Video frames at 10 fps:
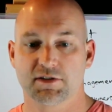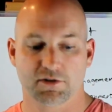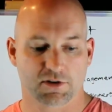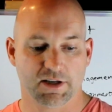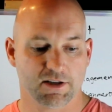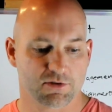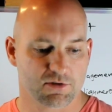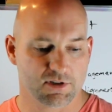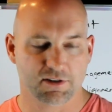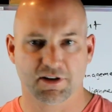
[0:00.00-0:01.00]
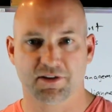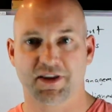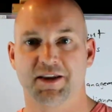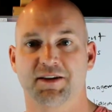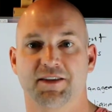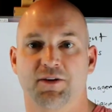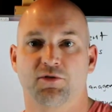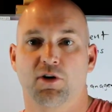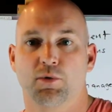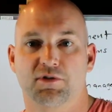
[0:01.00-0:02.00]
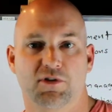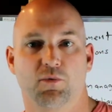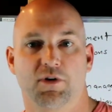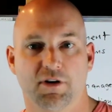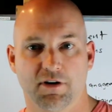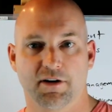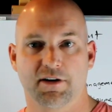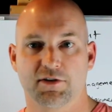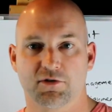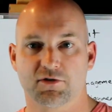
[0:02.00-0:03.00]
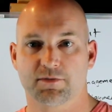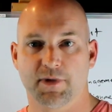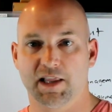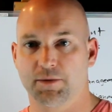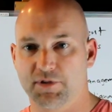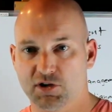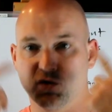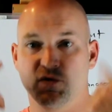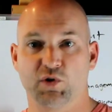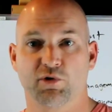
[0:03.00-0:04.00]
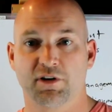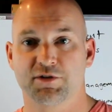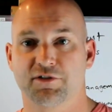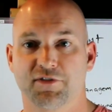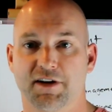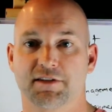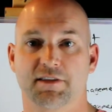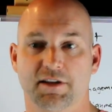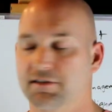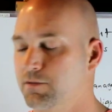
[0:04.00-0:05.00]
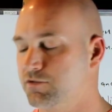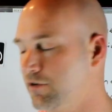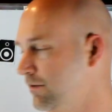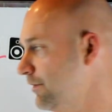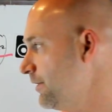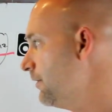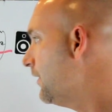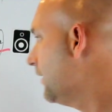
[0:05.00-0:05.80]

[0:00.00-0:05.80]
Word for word: your kids are sitting there and they, they don't know what's going on and you're smiling with a goofy grin on your face. They think something's wrong with you.